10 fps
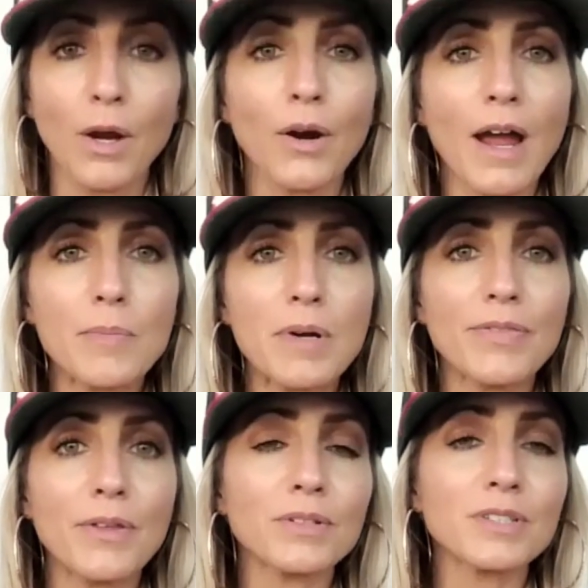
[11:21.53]
Or how
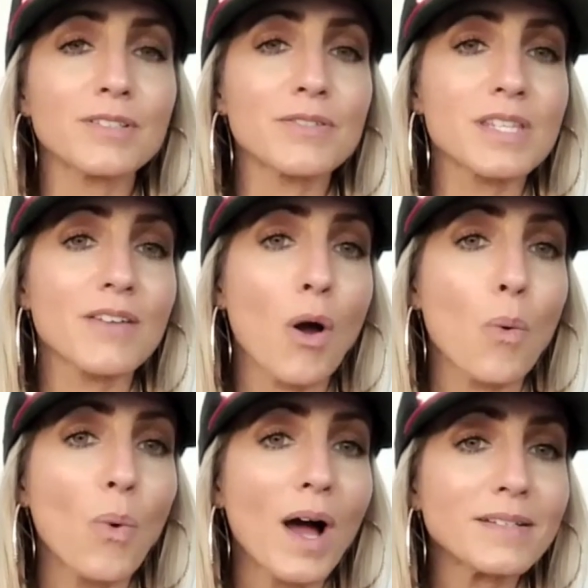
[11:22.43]
about the old elusive,
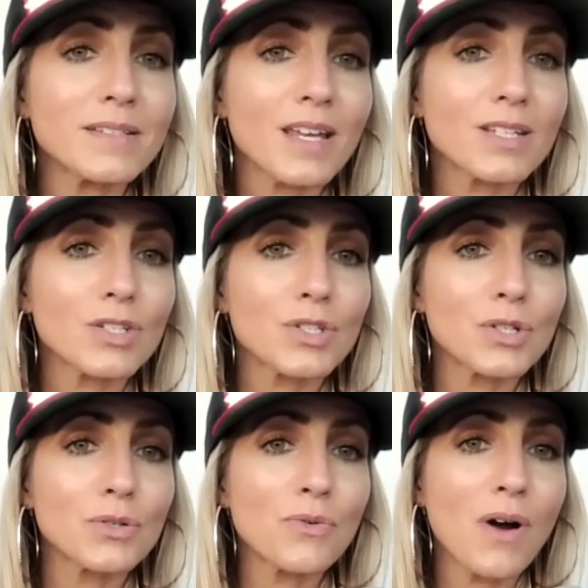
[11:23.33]
what
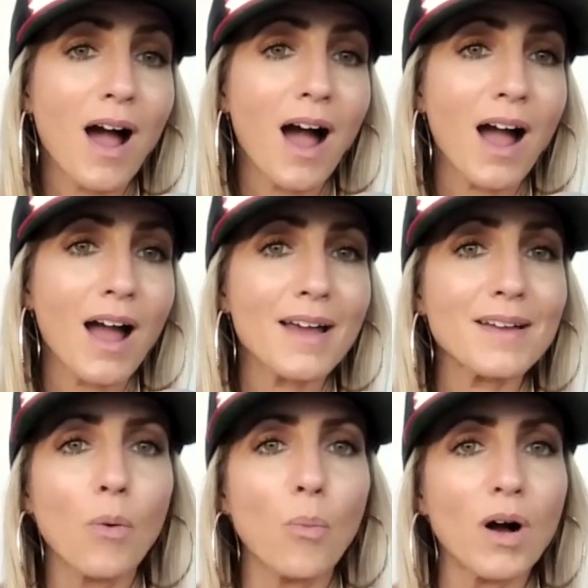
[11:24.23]
do
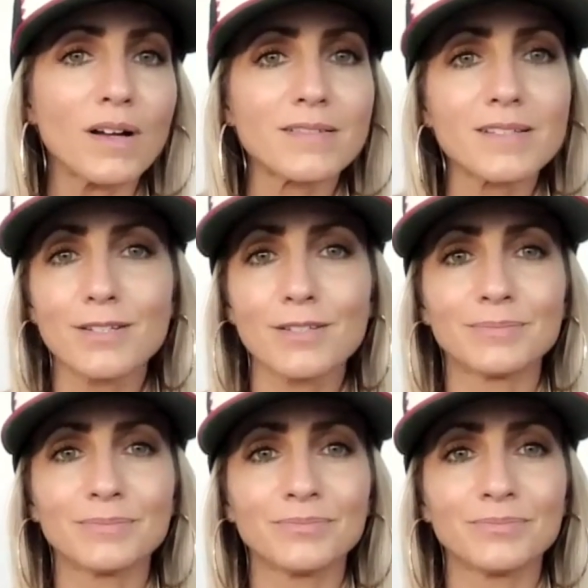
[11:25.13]
I want?